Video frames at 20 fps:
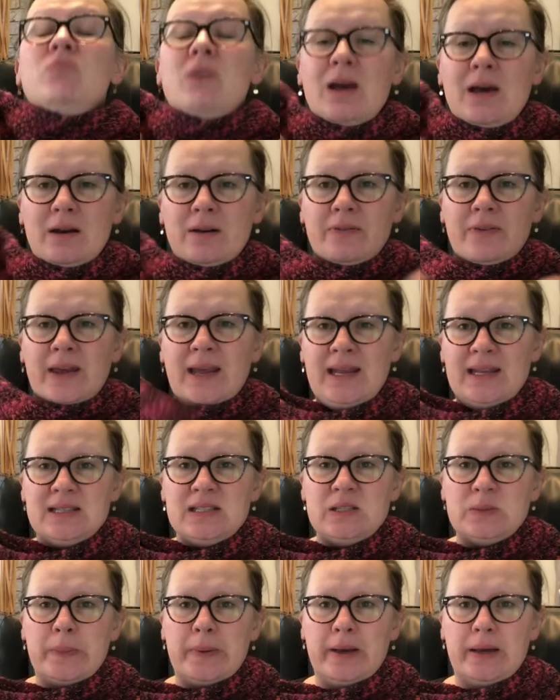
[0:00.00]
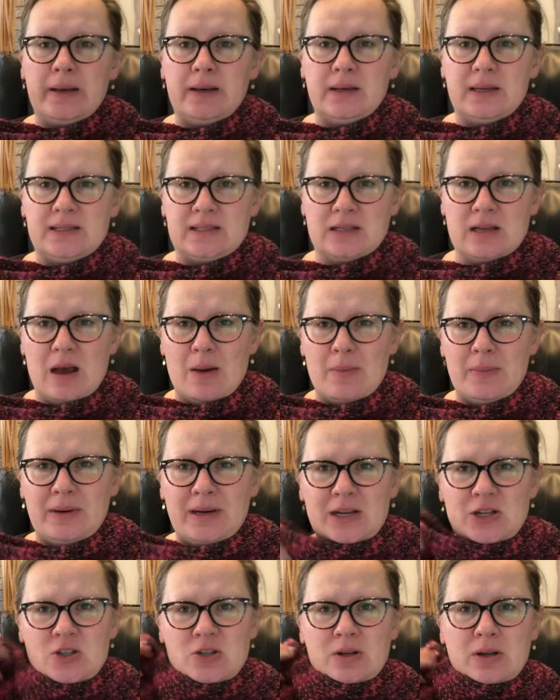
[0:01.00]
out of hand spun. It's a
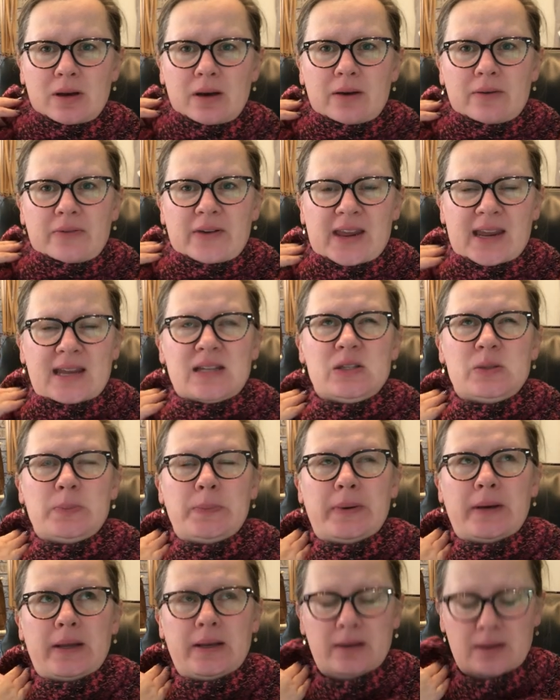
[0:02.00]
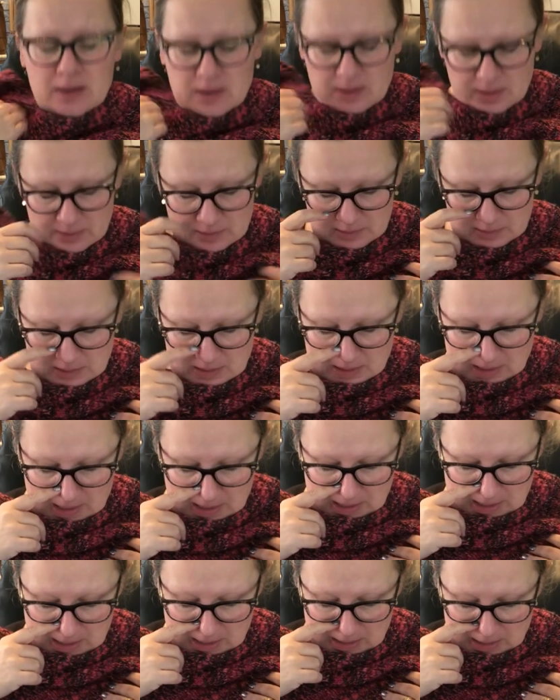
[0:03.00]
combination of hand spun
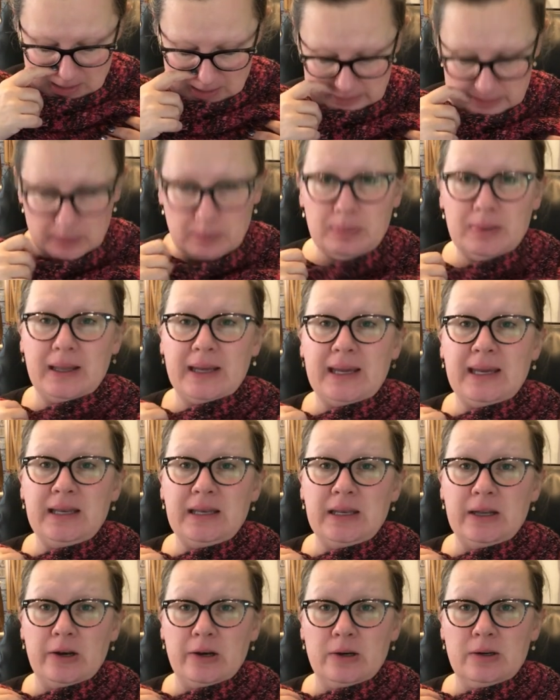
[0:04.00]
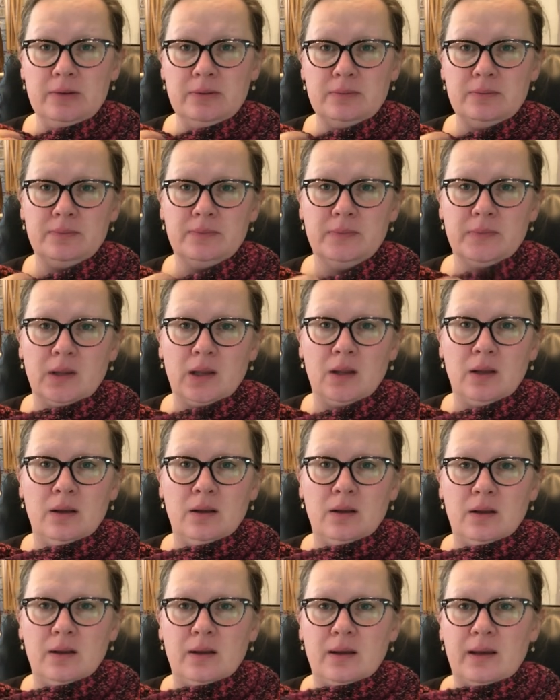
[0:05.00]
and plucky knitter.
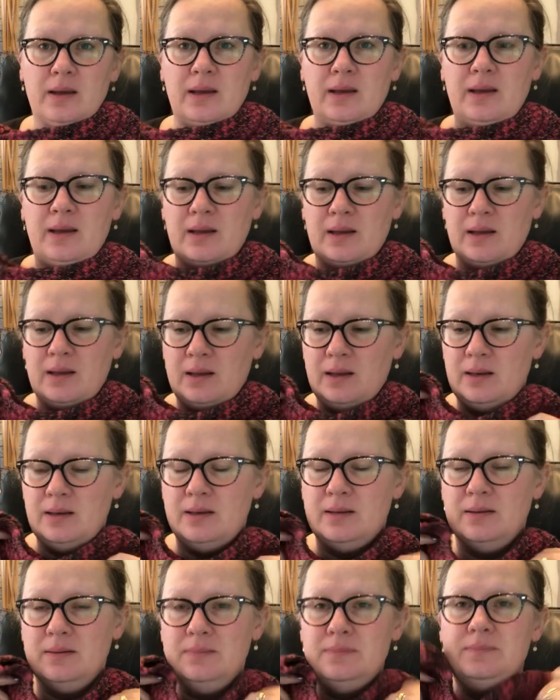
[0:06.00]
And